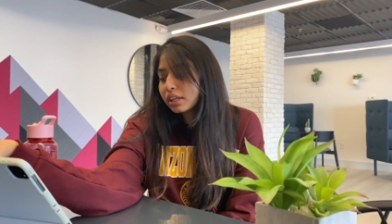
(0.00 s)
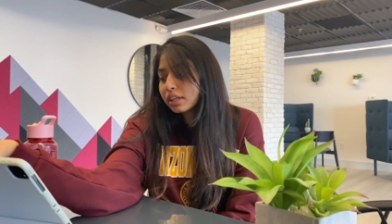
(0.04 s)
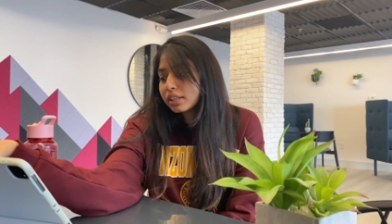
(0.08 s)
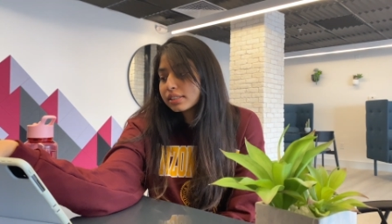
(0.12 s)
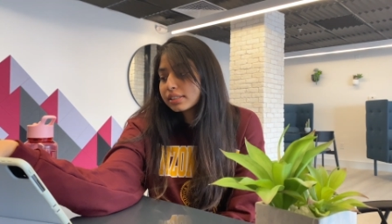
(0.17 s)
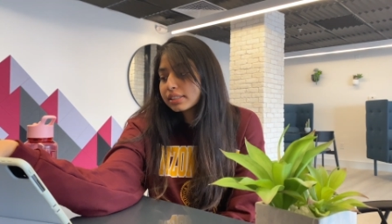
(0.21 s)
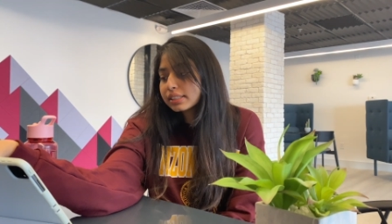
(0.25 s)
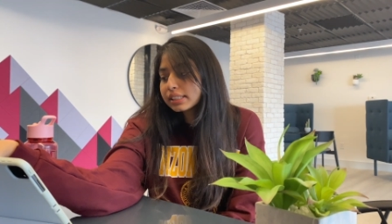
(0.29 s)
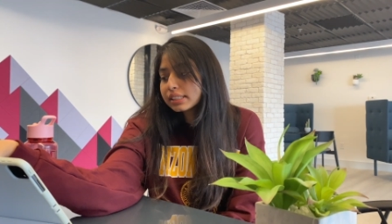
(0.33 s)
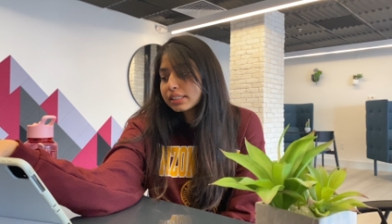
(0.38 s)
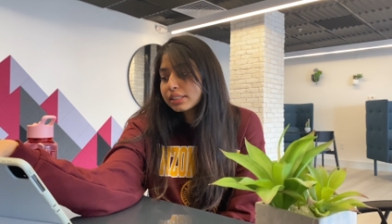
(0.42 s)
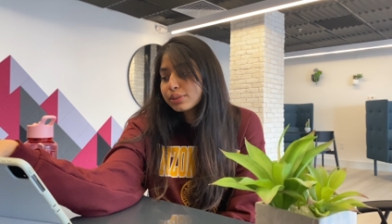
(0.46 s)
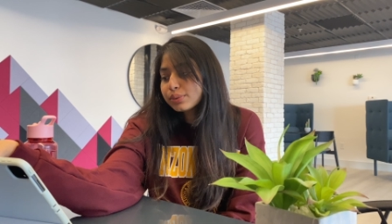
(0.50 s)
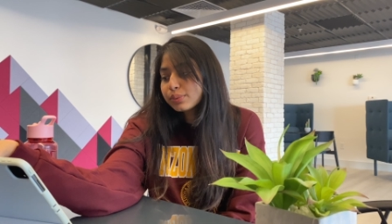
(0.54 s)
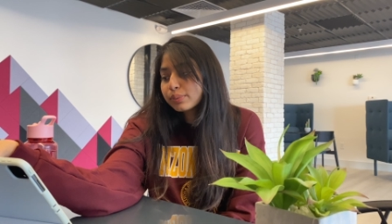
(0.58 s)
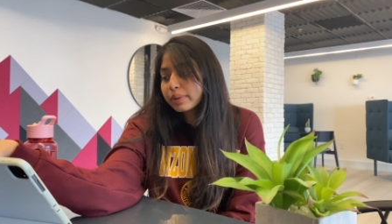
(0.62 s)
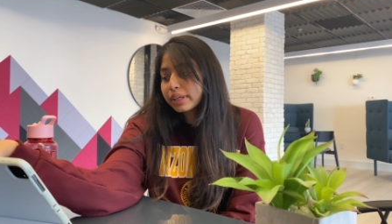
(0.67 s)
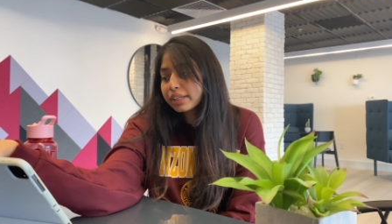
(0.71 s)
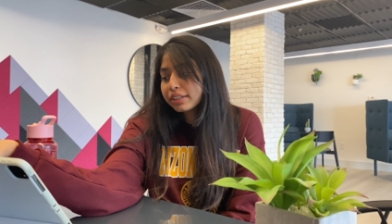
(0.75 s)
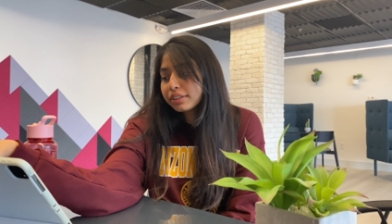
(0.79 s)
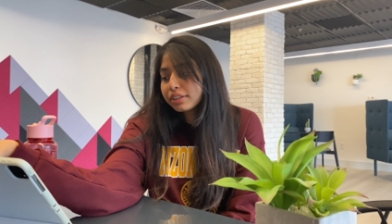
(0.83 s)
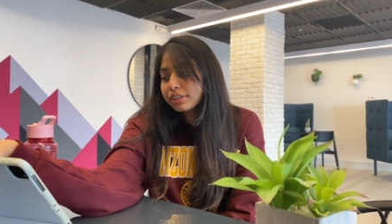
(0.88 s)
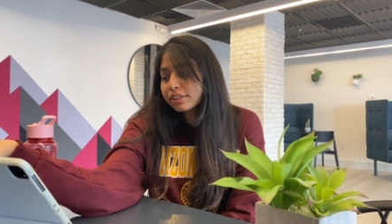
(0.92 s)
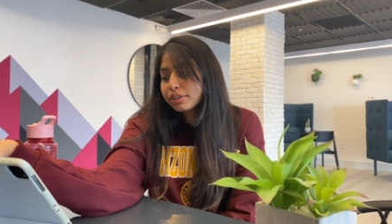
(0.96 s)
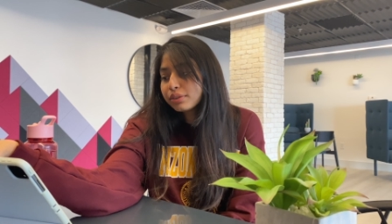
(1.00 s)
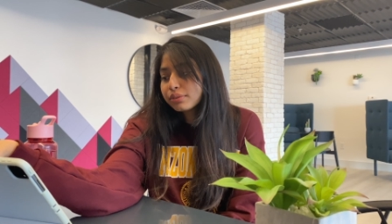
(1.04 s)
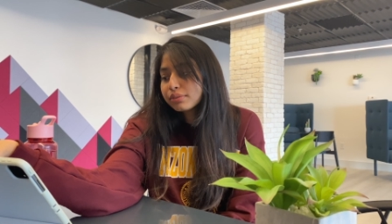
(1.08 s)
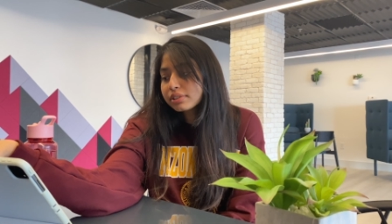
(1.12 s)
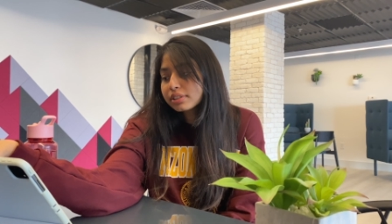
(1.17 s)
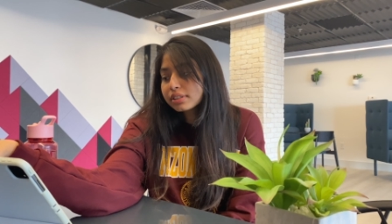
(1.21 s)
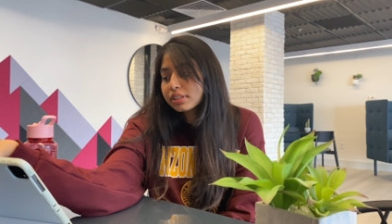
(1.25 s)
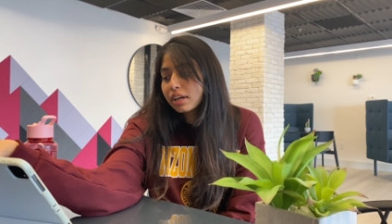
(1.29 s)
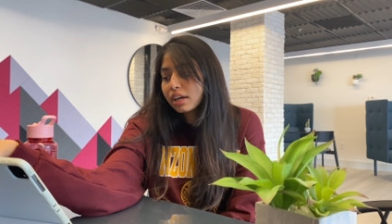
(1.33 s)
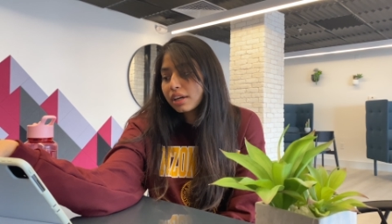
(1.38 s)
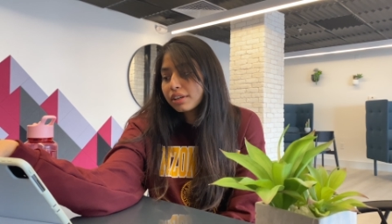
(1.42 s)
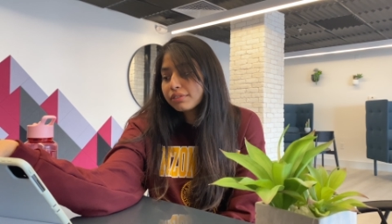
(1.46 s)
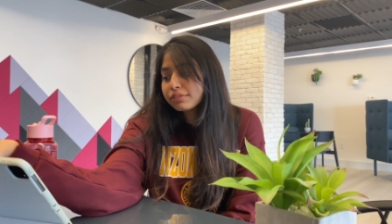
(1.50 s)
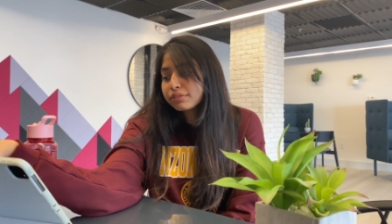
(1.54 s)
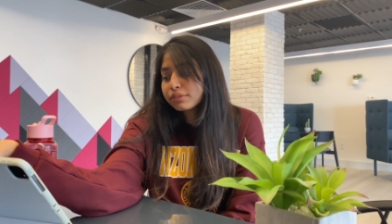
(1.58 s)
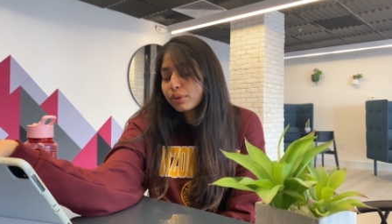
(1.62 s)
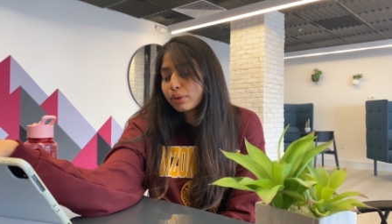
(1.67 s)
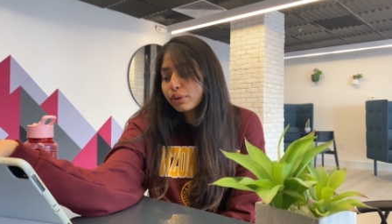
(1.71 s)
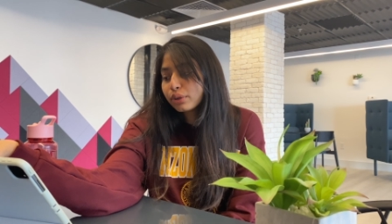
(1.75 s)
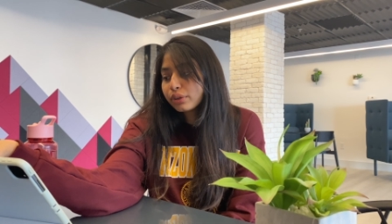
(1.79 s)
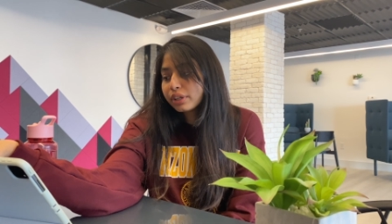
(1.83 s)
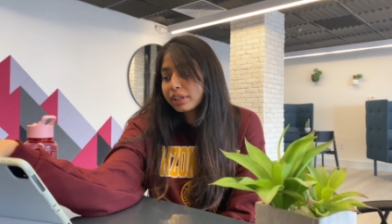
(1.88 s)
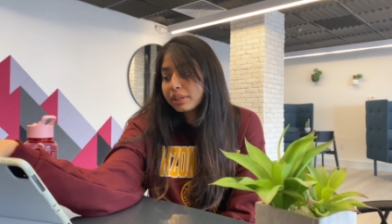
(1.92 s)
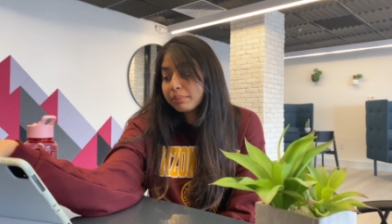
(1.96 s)
Since when did you start
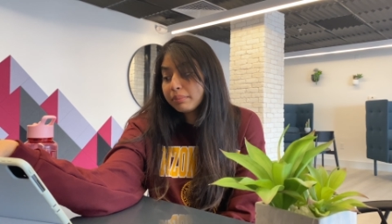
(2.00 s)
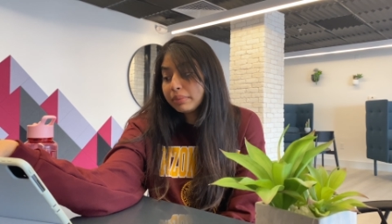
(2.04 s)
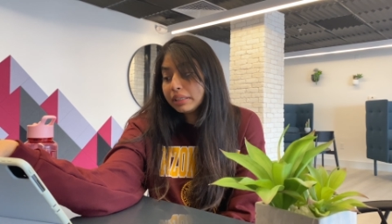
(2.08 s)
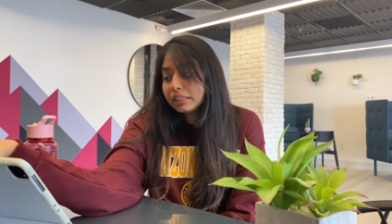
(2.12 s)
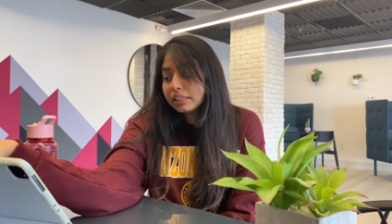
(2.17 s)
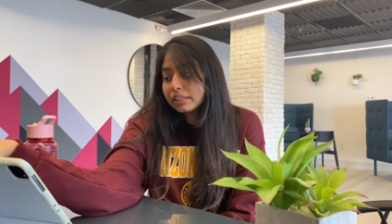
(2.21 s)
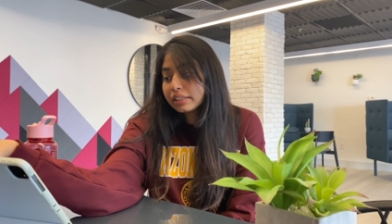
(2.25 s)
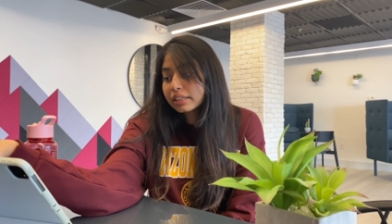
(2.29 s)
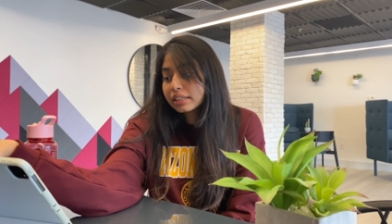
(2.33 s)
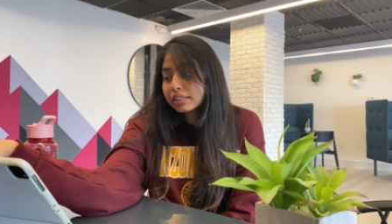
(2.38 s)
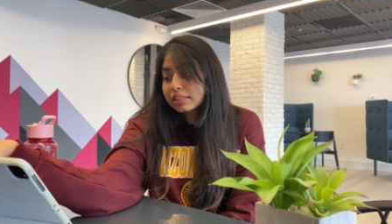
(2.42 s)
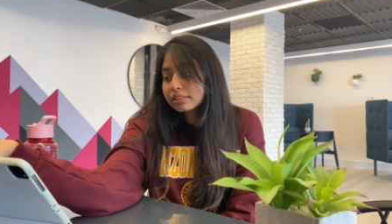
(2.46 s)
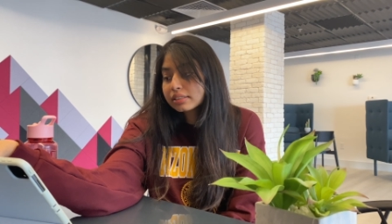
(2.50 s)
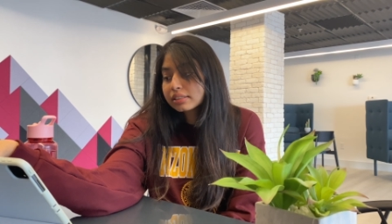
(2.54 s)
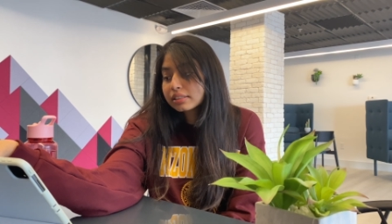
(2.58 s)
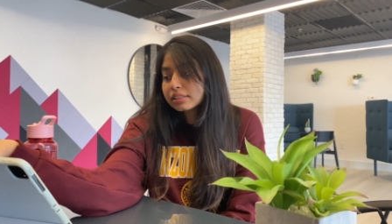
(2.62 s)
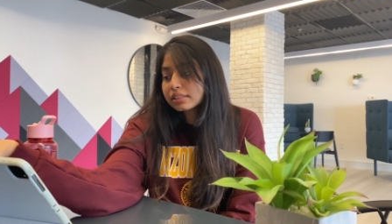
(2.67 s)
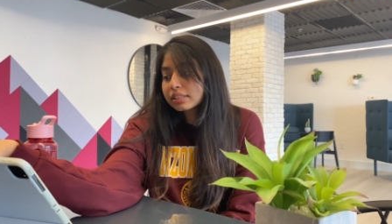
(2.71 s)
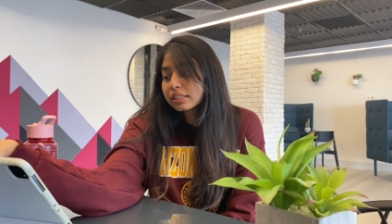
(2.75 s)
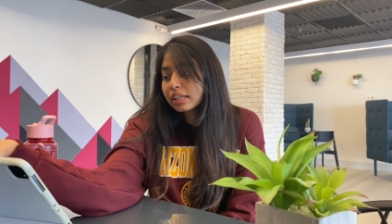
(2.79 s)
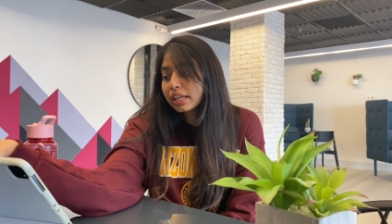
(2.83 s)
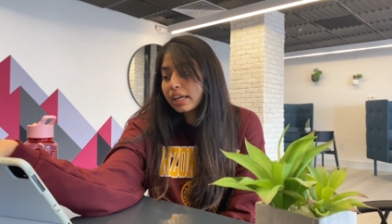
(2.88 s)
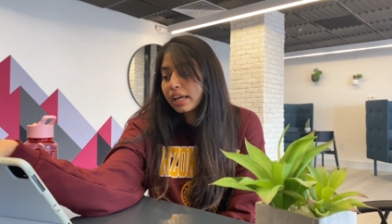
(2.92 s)
following BTS